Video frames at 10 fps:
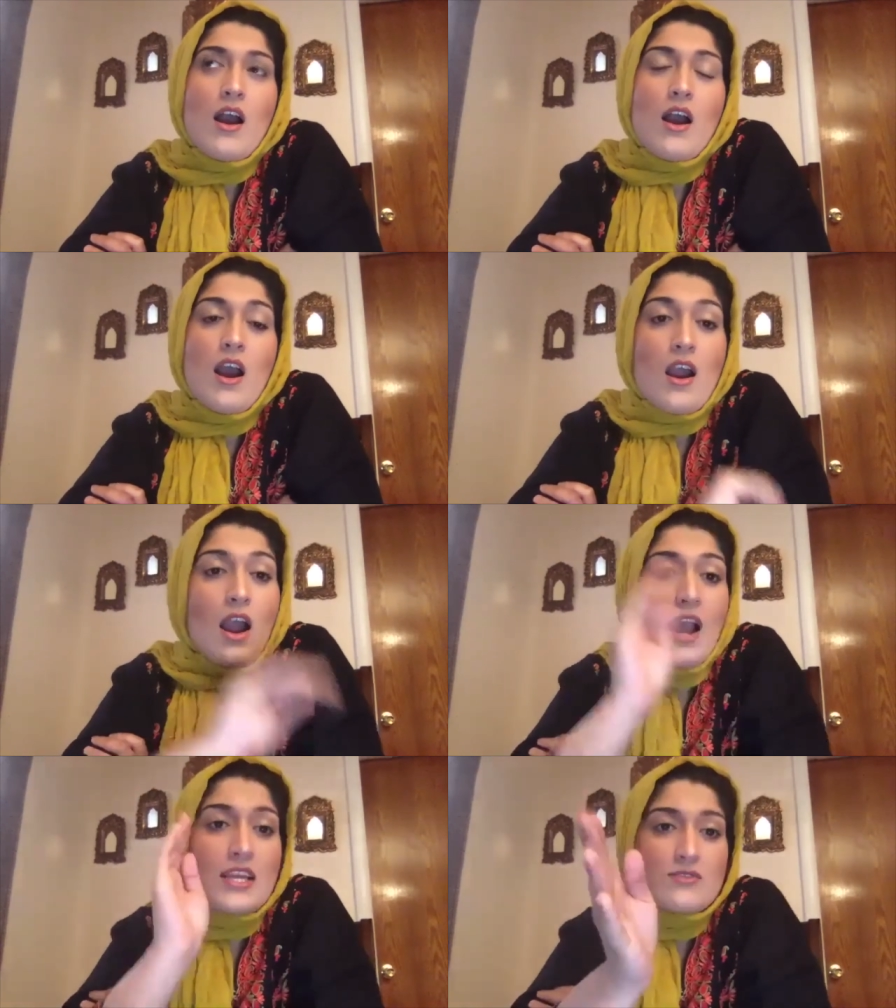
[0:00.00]
our
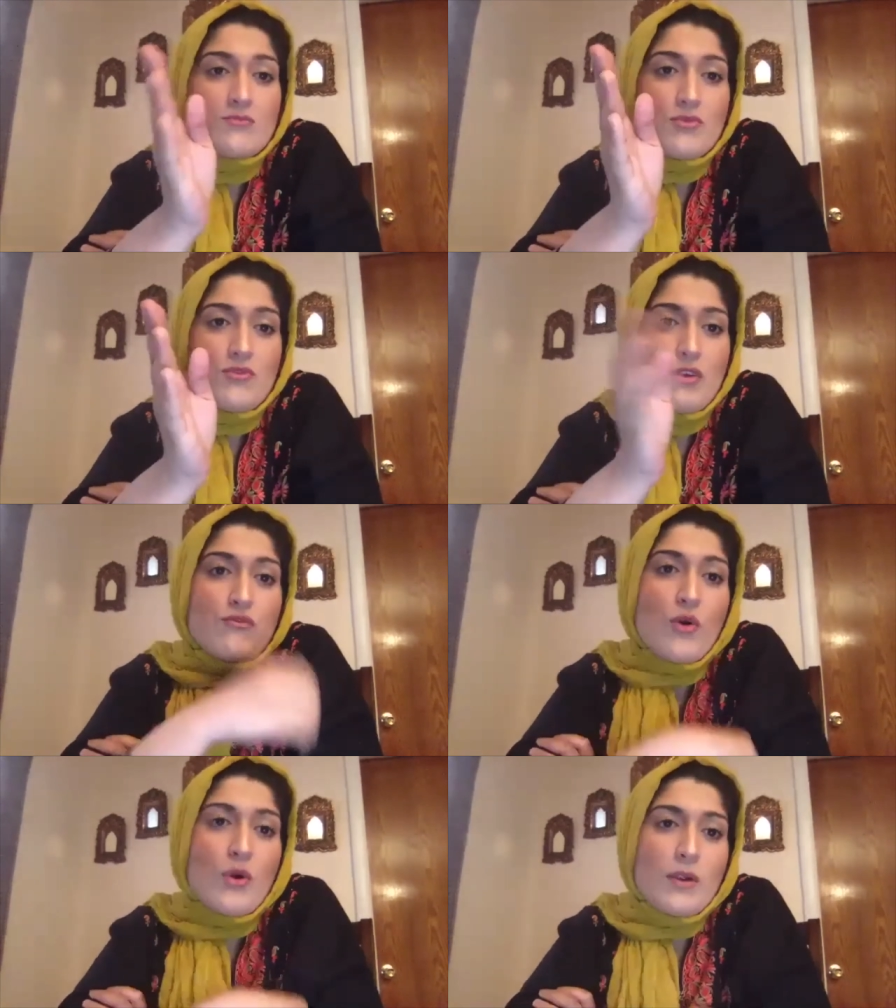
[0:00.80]
eyes moving
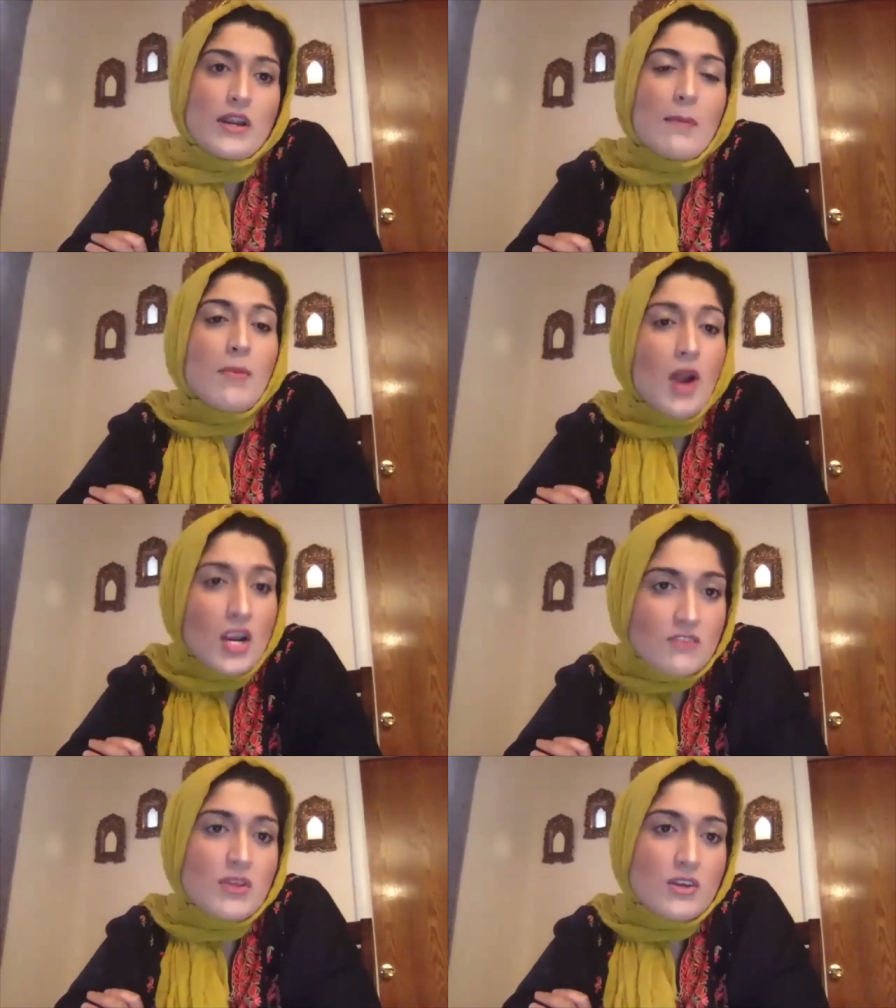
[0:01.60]
forward, a part
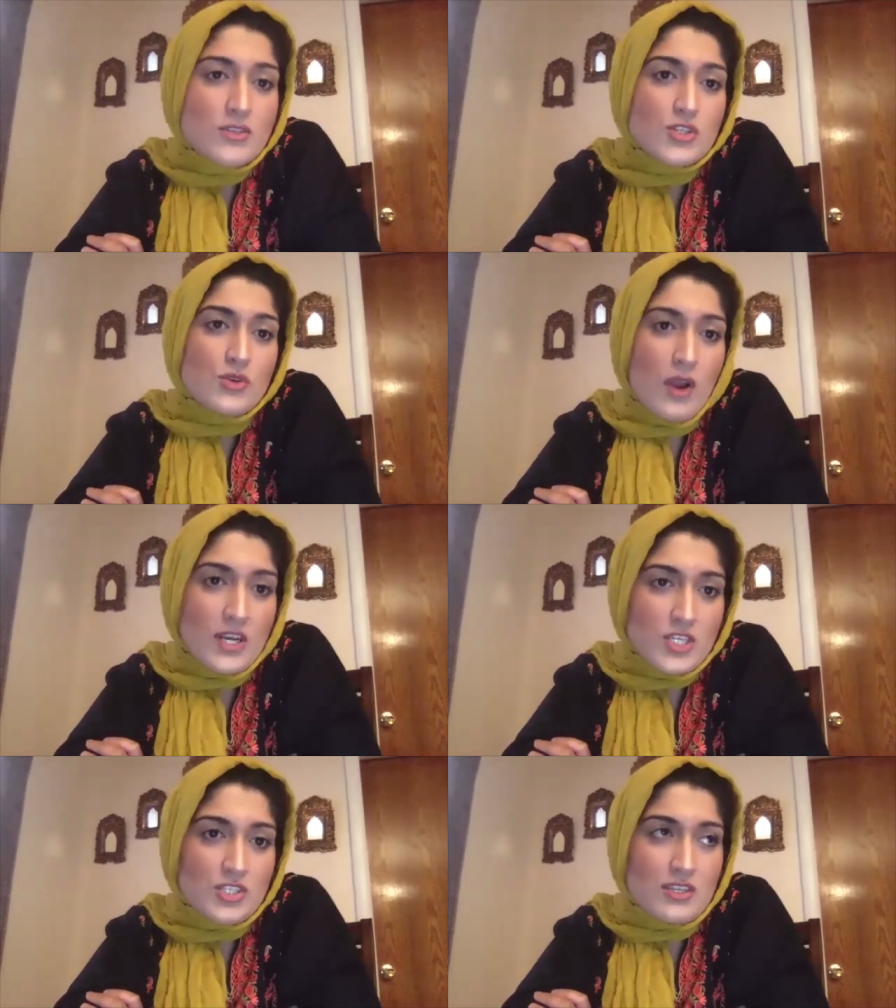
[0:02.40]
of me also
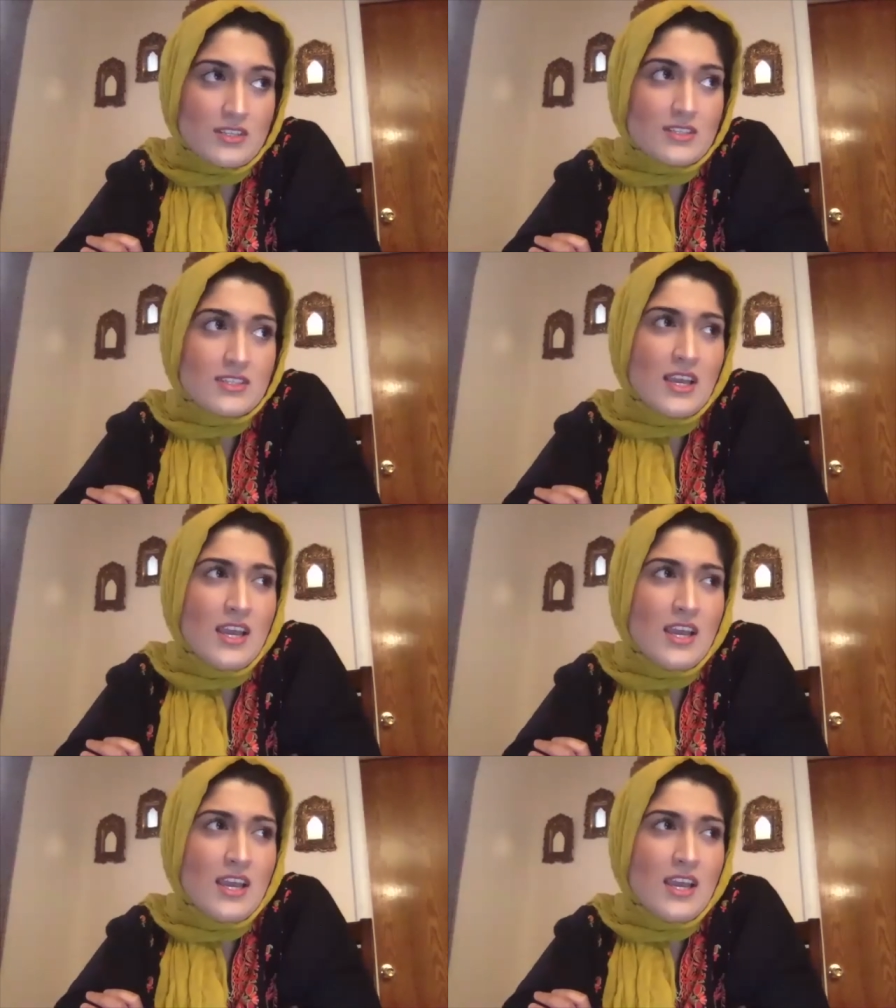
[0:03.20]
questions,